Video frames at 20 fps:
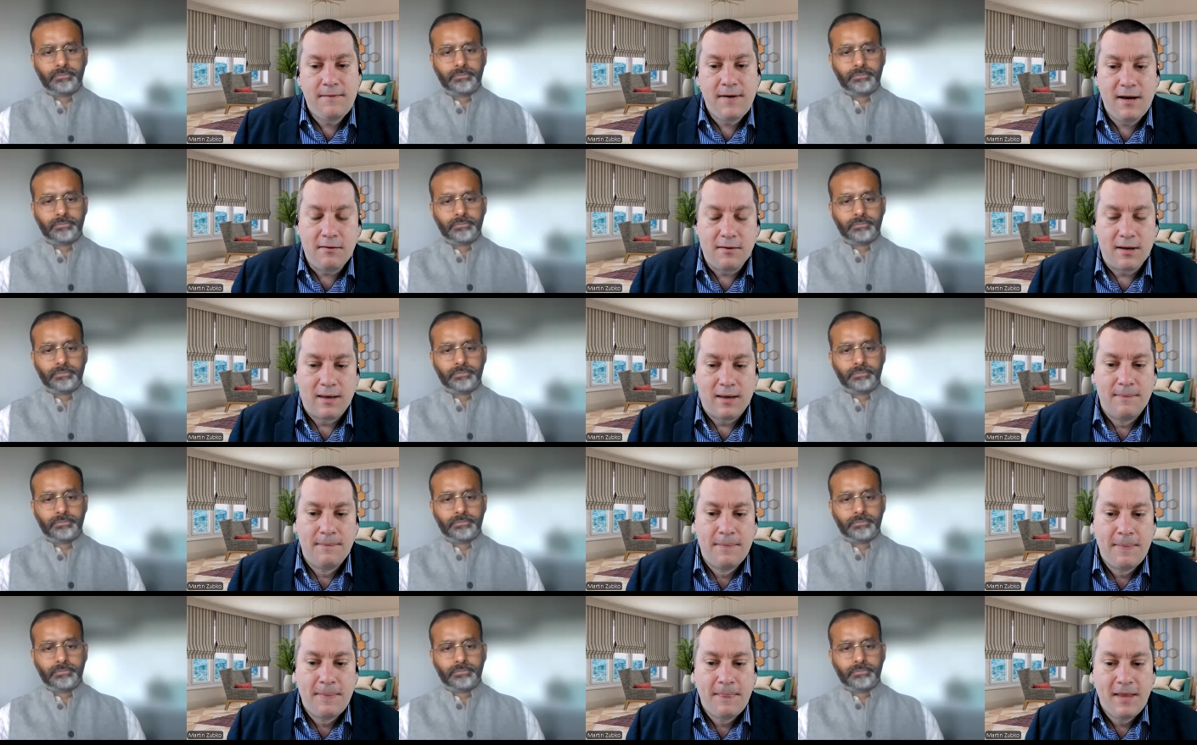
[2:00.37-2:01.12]
Speaker 1: Valley
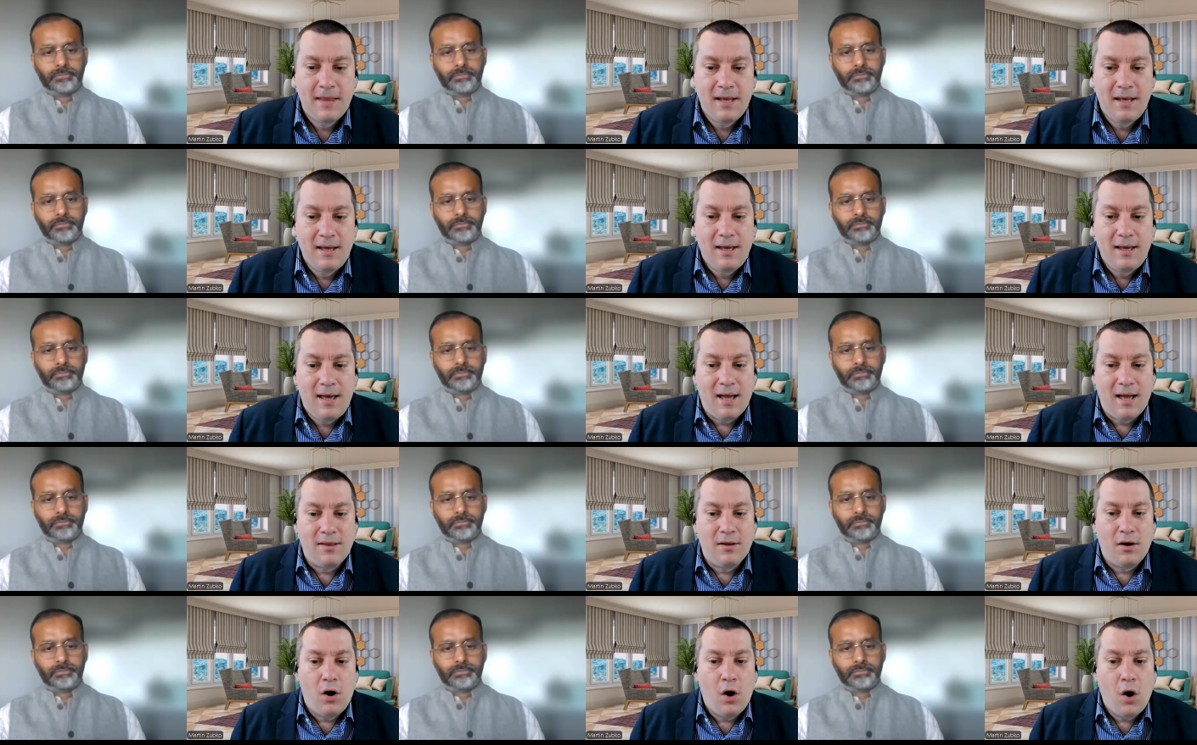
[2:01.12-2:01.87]

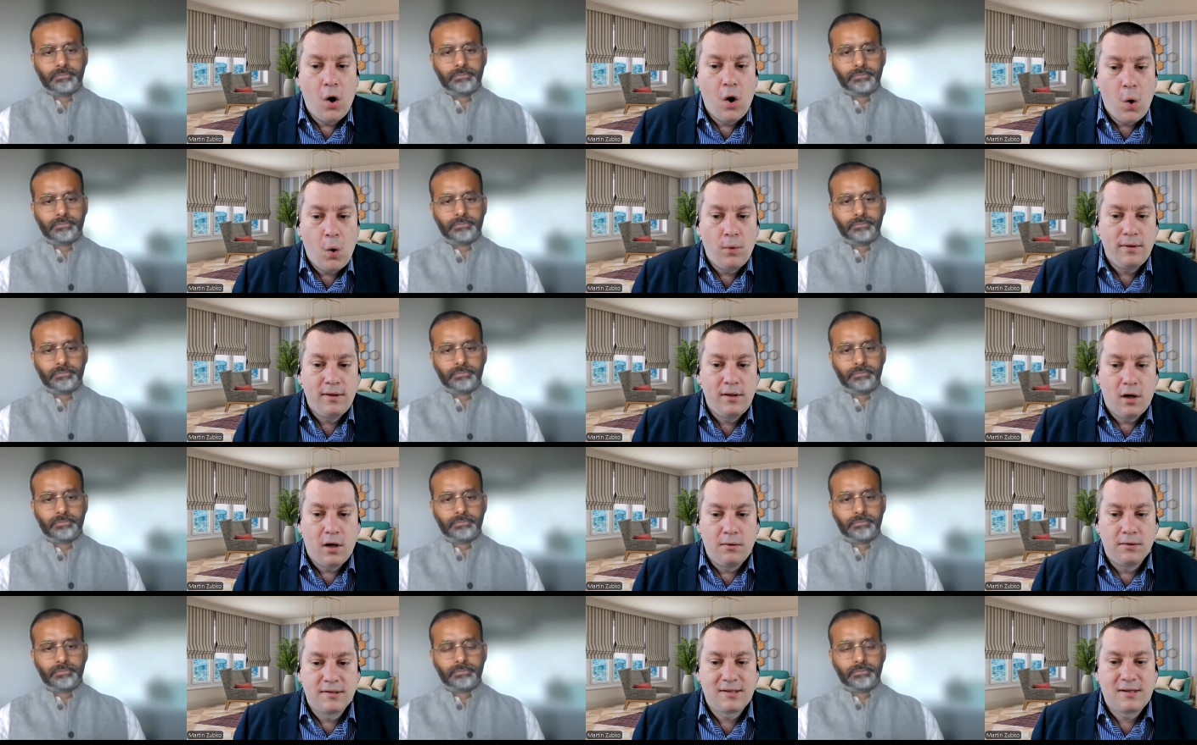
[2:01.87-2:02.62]
and all
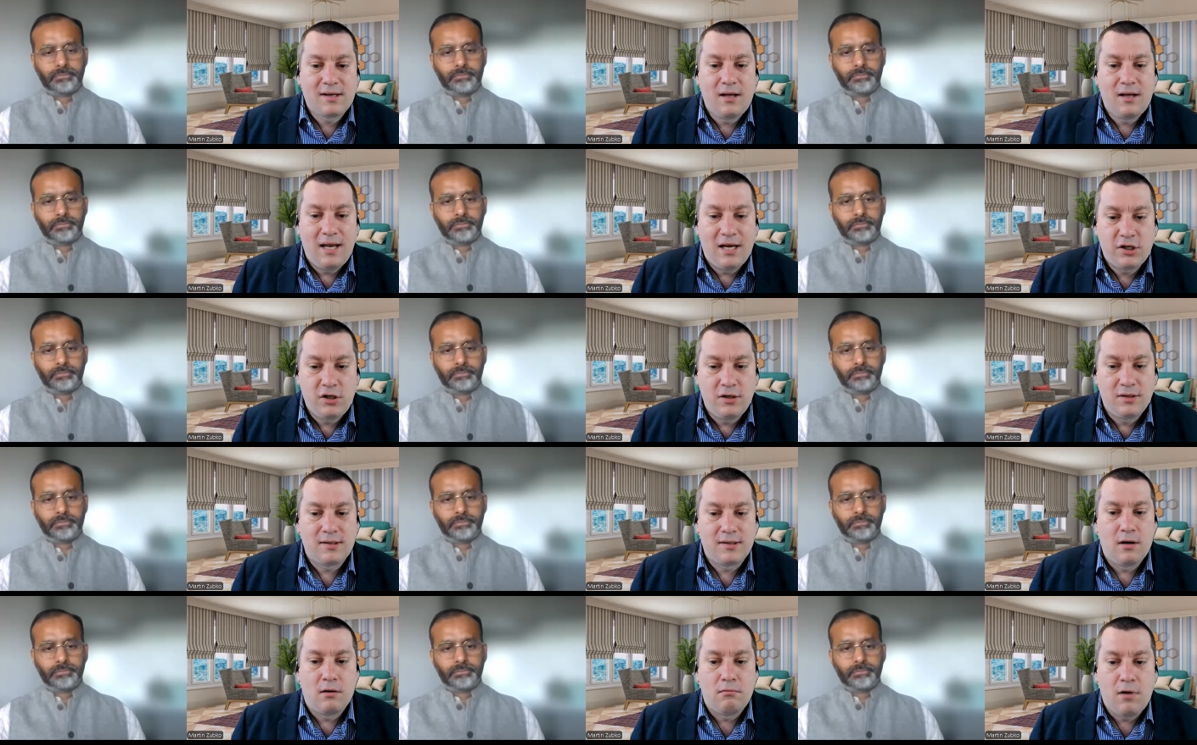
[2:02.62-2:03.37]
those
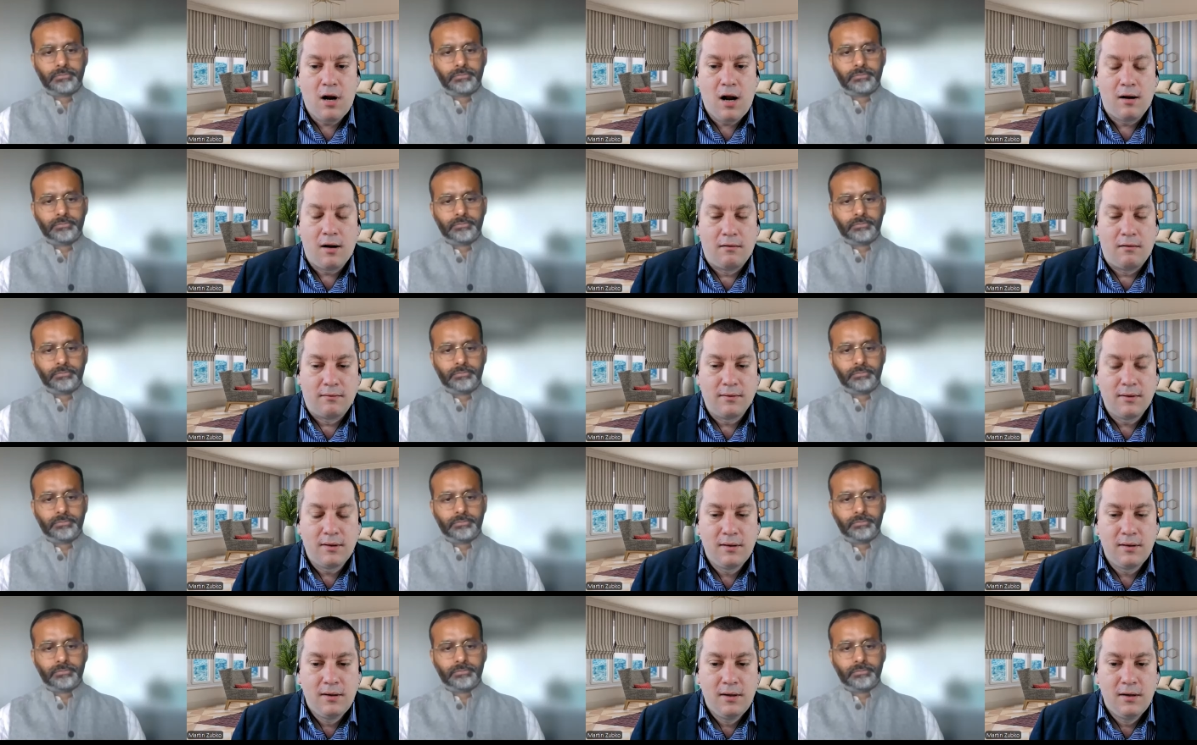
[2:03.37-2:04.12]
clashes
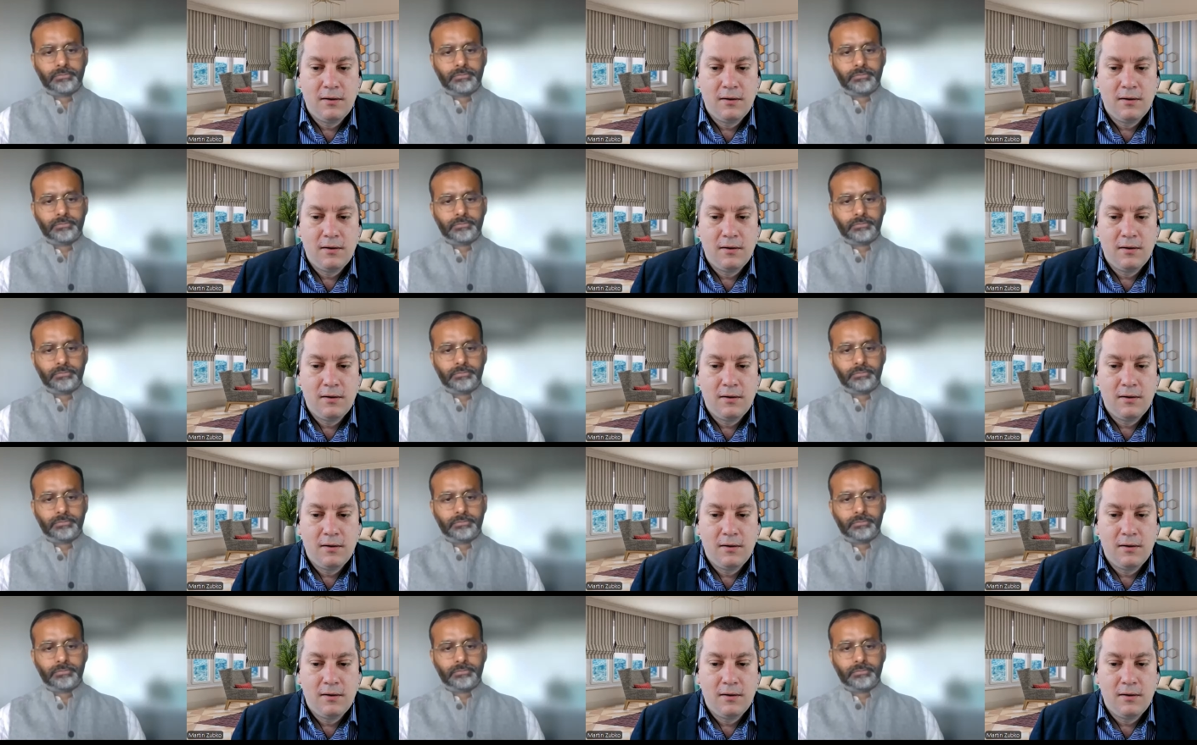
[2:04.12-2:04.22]
around